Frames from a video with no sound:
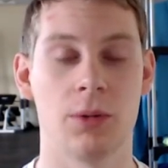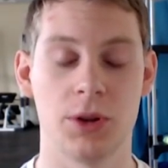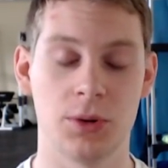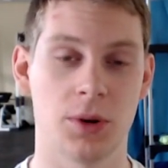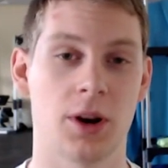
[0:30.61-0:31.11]

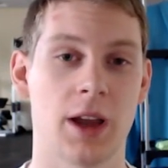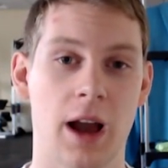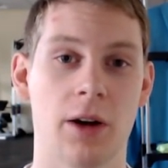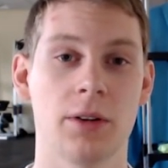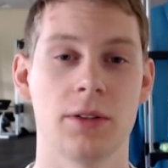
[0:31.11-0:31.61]
When you work
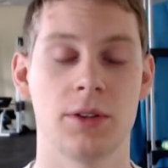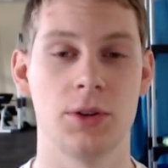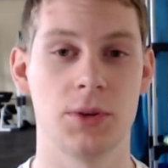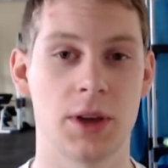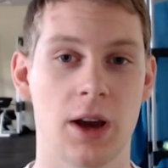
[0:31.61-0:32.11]
out,
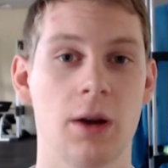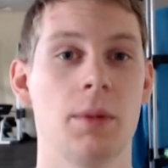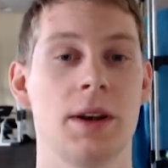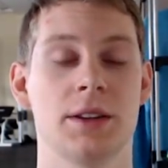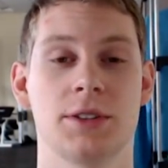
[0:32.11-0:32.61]
you come
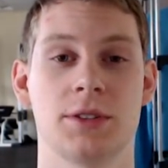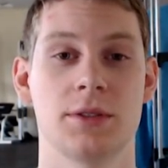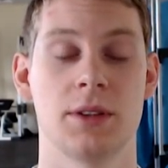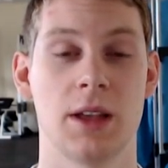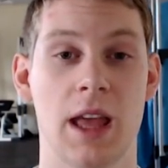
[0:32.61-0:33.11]
and it's
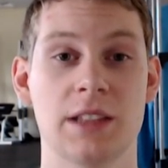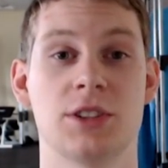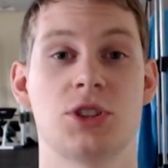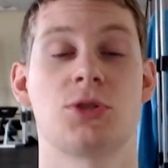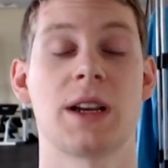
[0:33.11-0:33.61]
it's
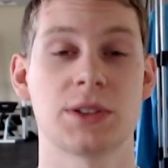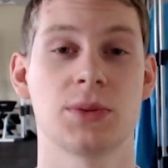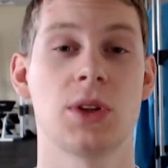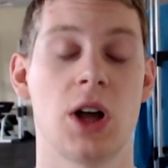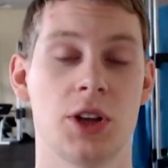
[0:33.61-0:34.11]

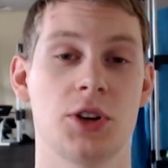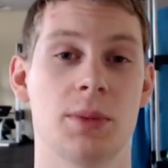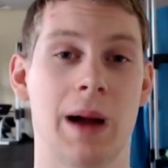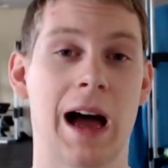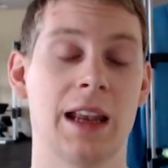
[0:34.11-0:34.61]
stressful on your
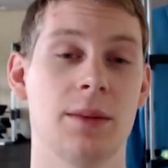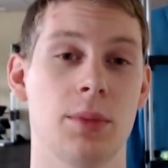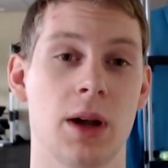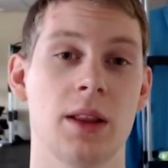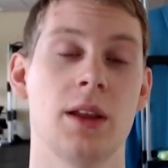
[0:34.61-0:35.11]
body,
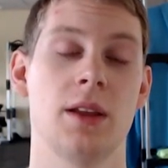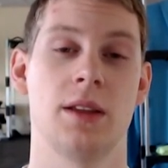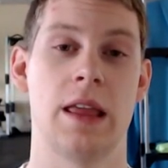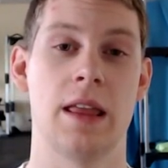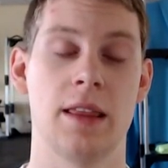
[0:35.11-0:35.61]
but
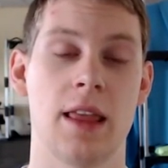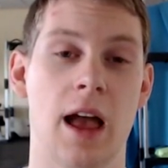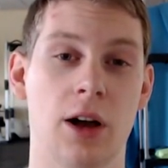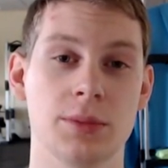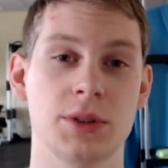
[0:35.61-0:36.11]
it
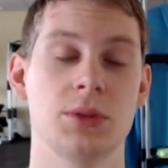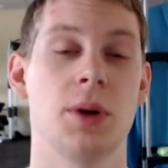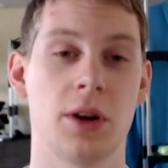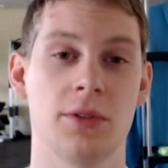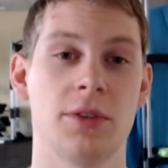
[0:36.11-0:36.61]
helps you
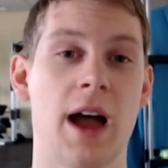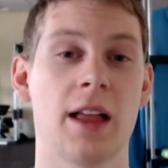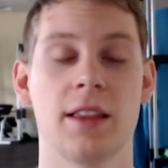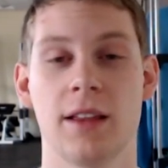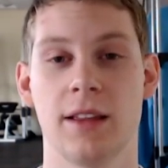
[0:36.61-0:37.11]
burn
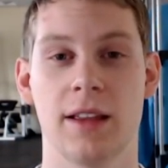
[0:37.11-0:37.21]
fat,